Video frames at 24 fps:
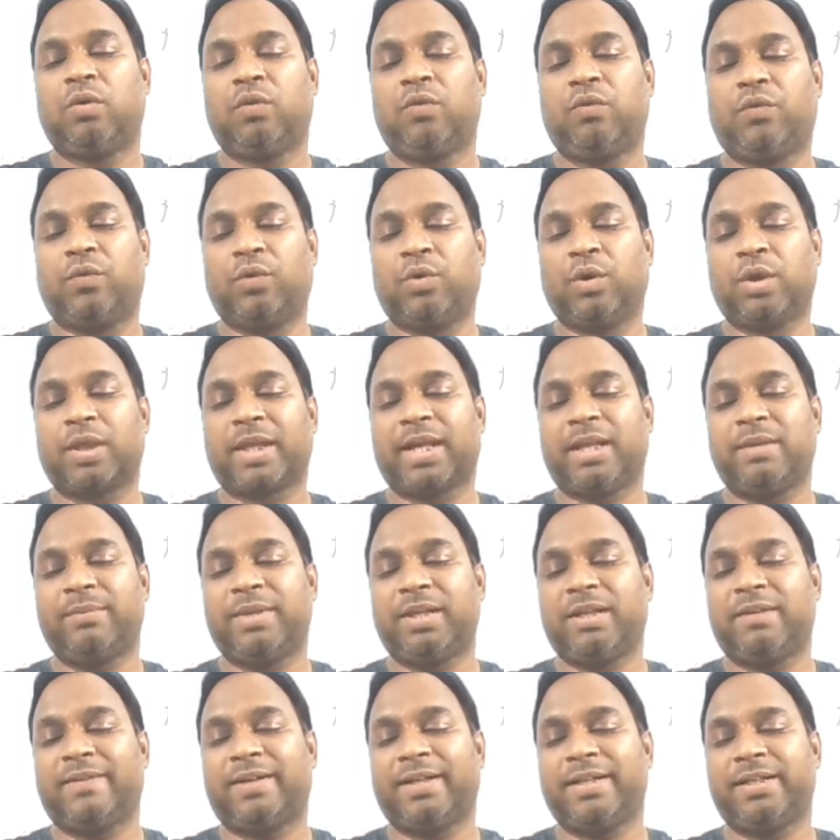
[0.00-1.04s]
4 can be
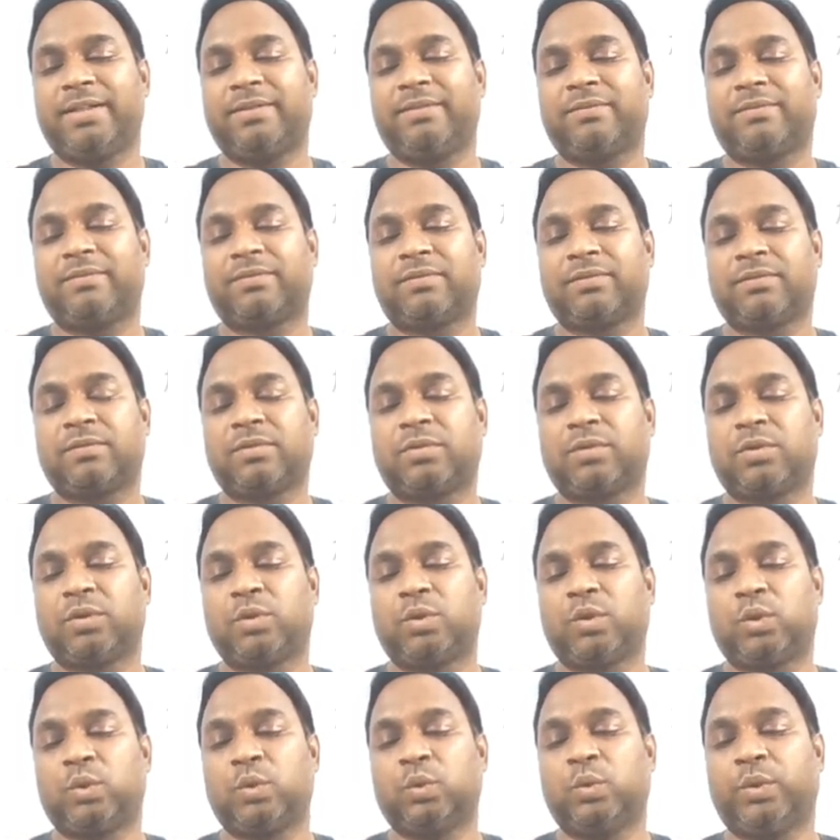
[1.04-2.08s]
divided.
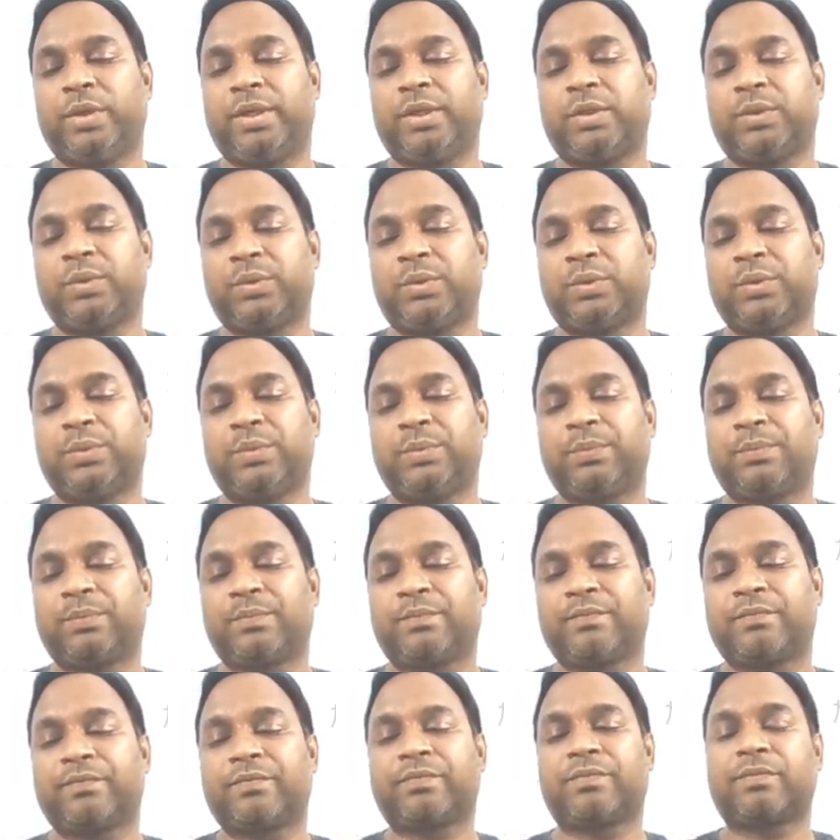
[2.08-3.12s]
2 into 2.
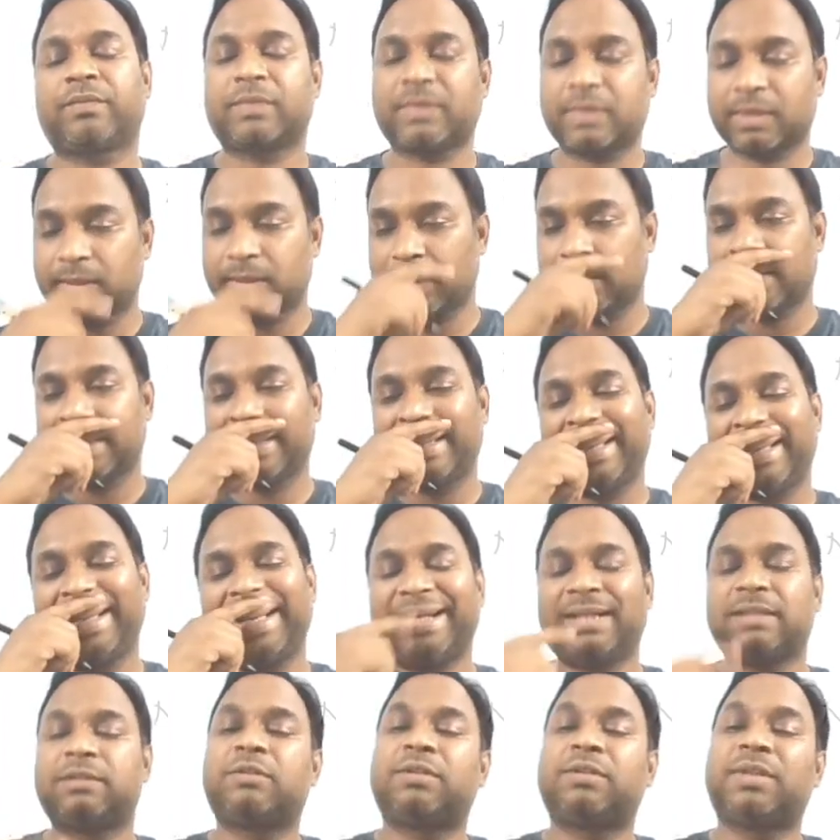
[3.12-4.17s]

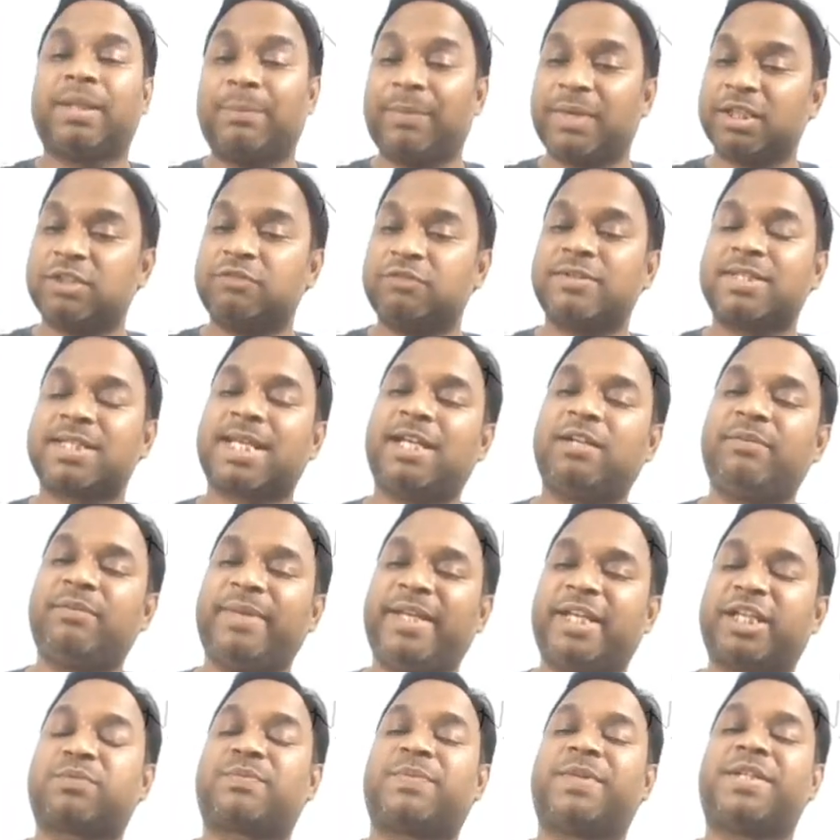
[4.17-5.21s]
So numbers which can be
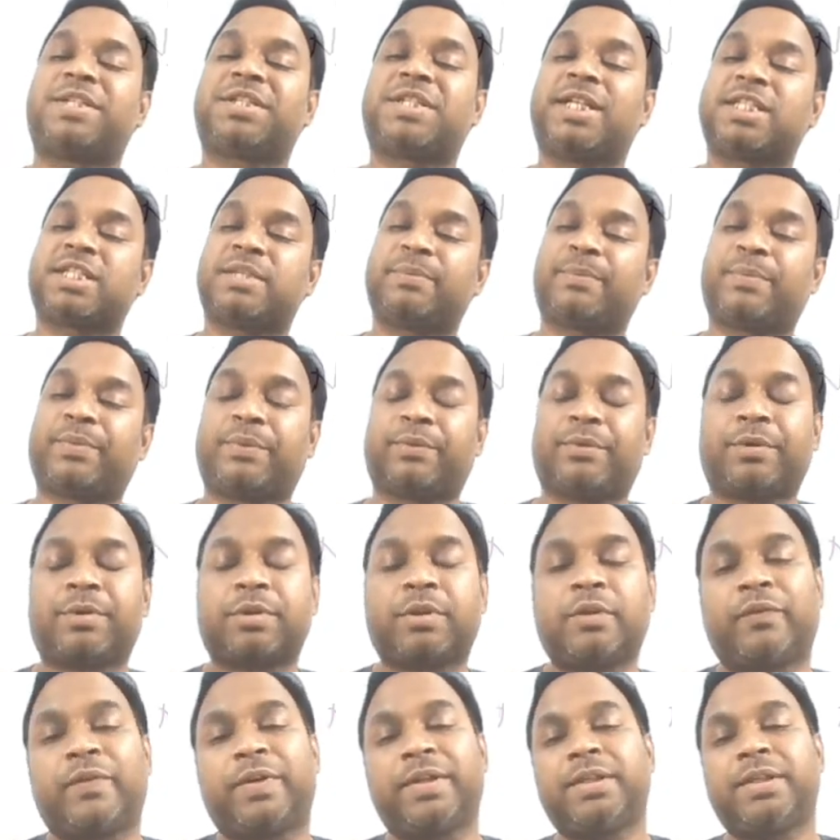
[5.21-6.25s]
expressed as a product
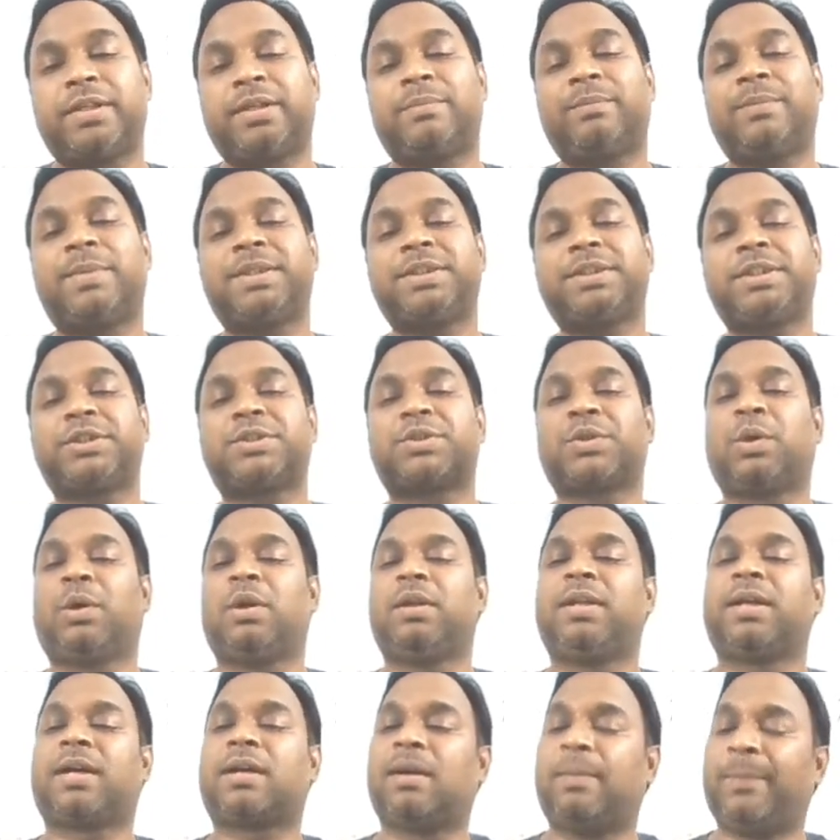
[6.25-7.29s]
of other numbers is
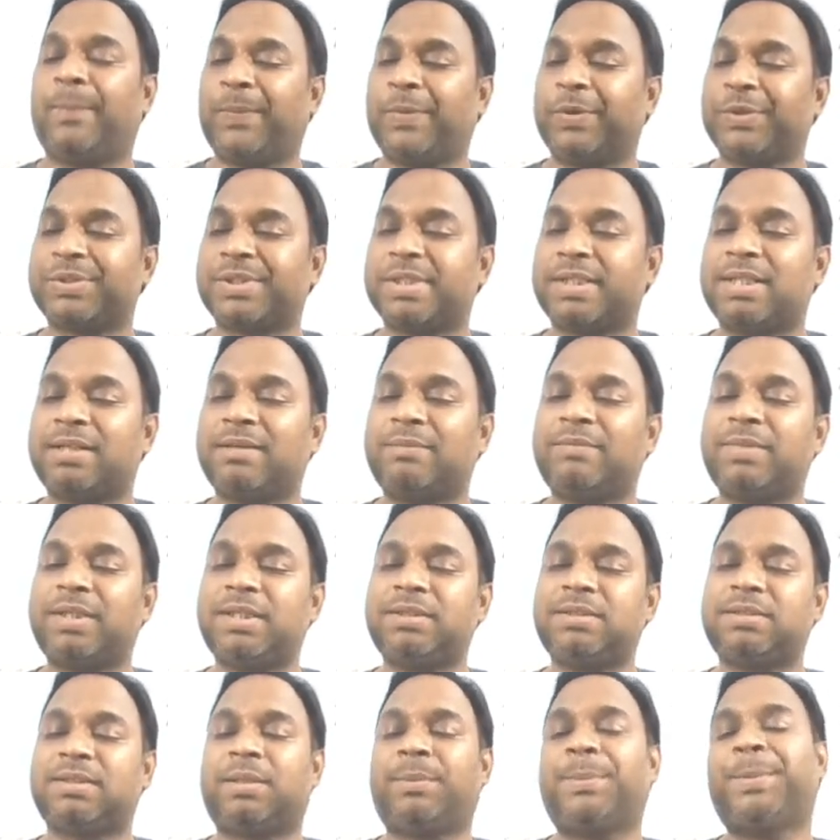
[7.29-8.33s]
called a composite numbers.
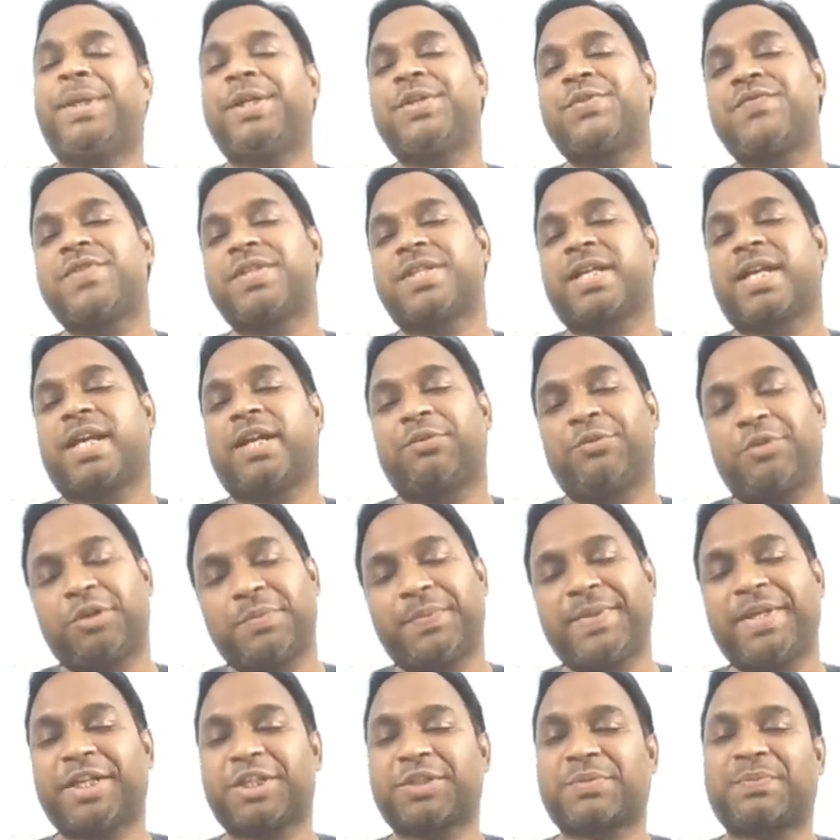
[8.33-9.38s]
Numbers which cannot
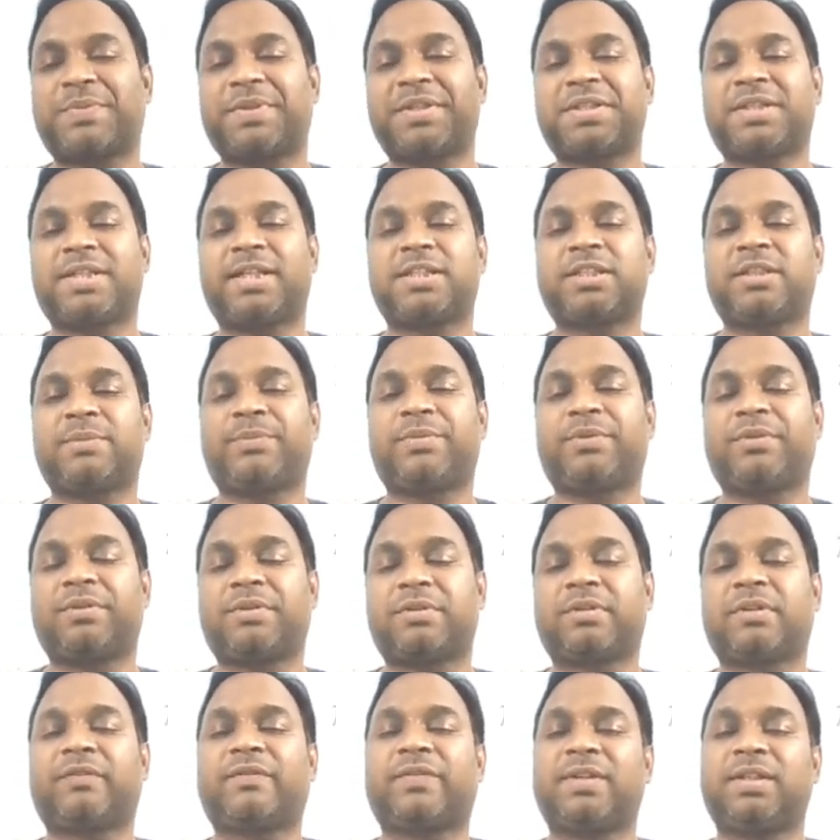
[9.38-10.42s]
be expressed as a
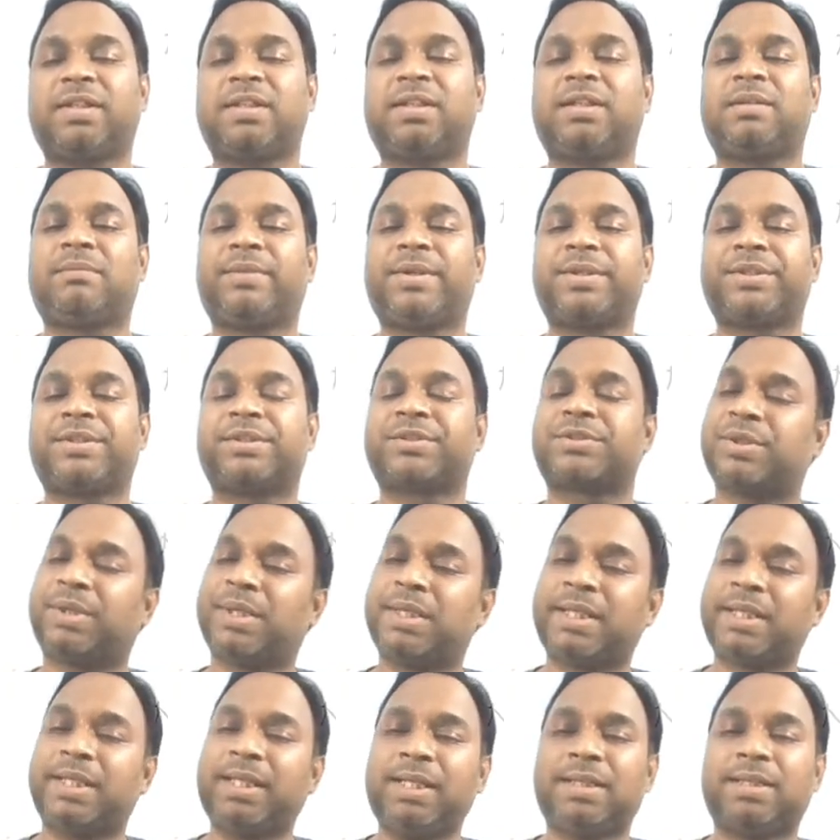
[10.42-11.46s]
product of other numbers is
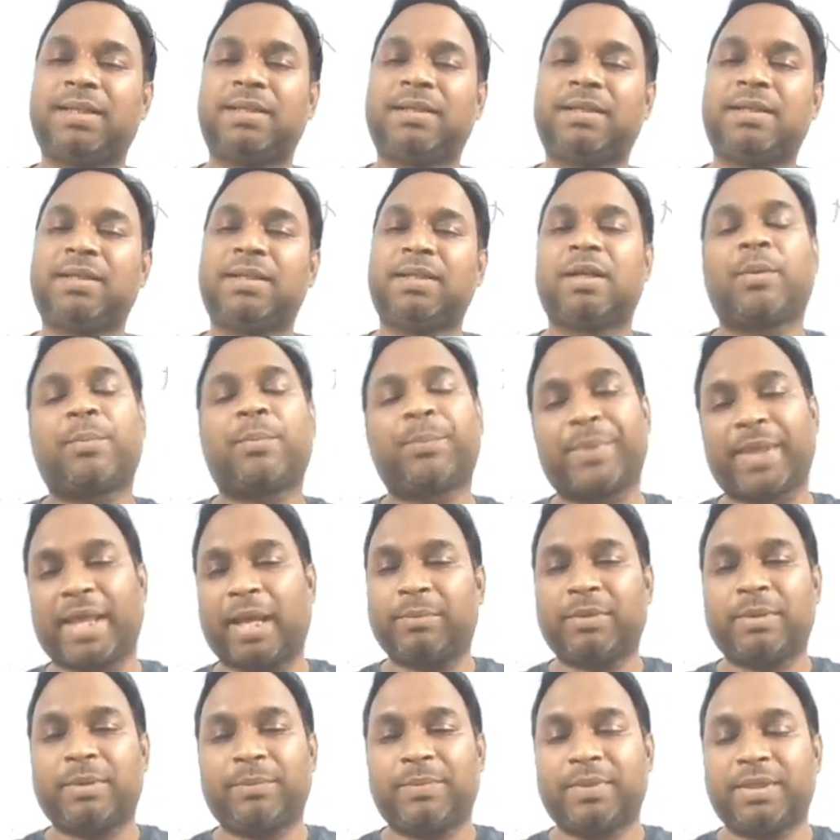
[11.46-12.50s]
called a prime
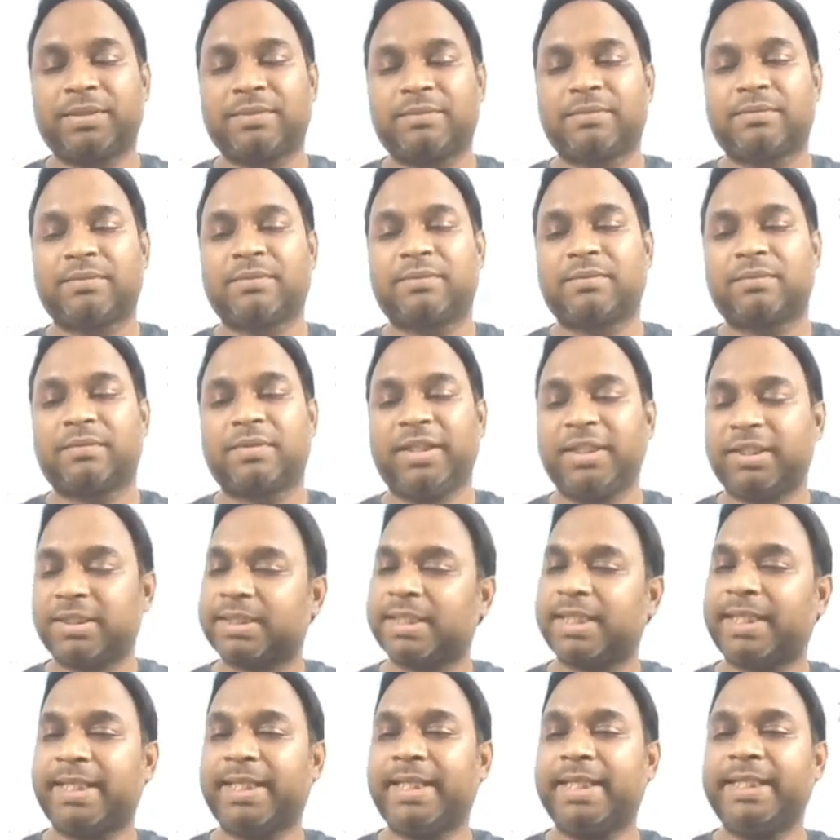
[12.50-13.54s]
number. Is
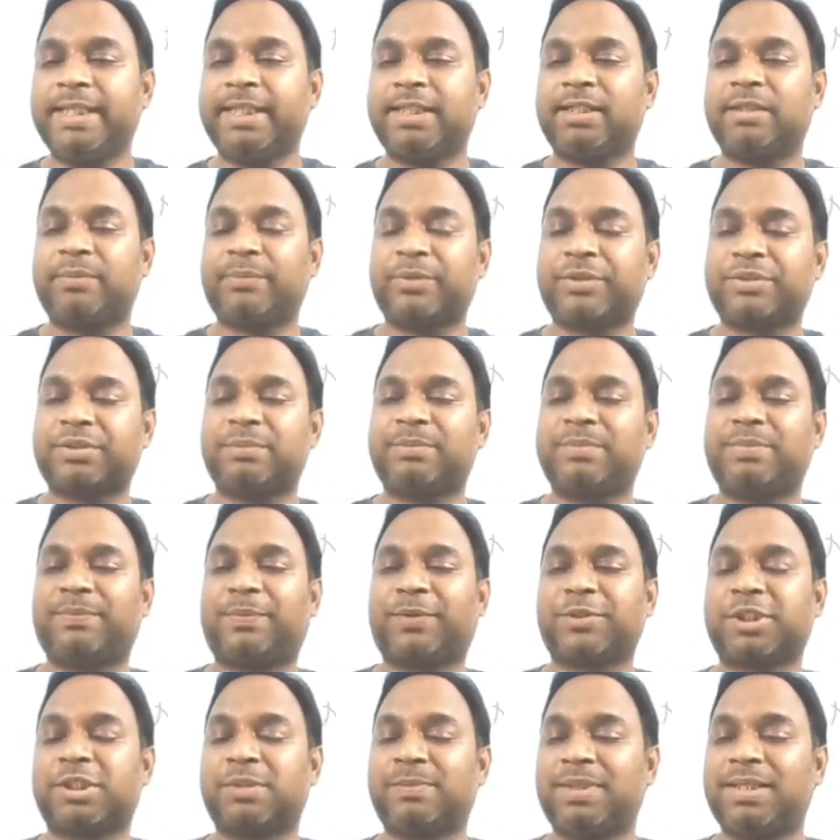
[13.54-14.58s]
there any other
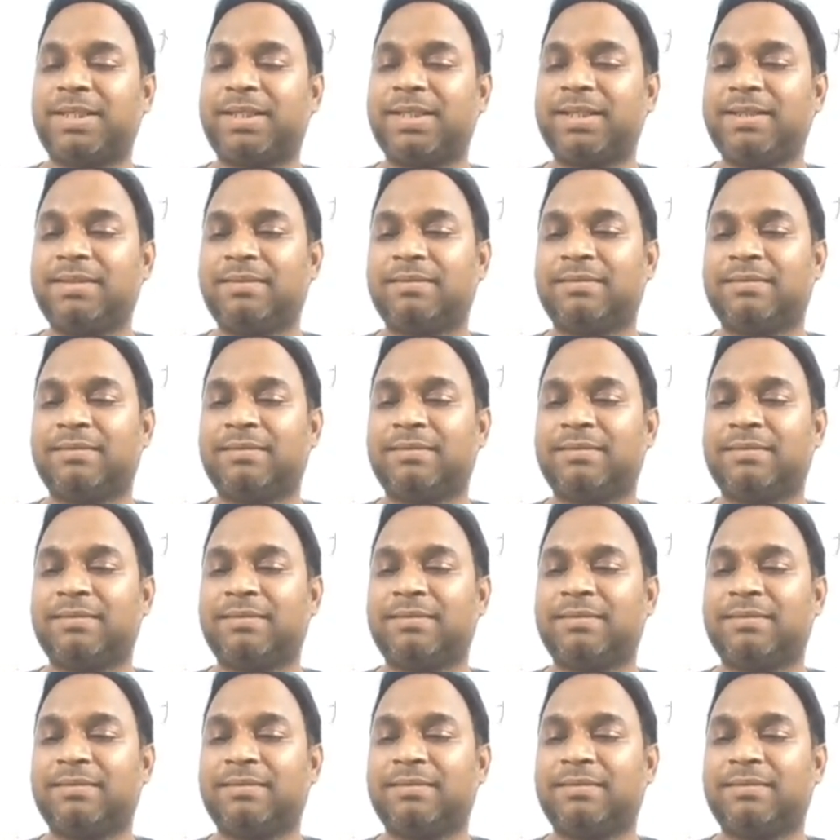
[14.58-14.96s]
possibility?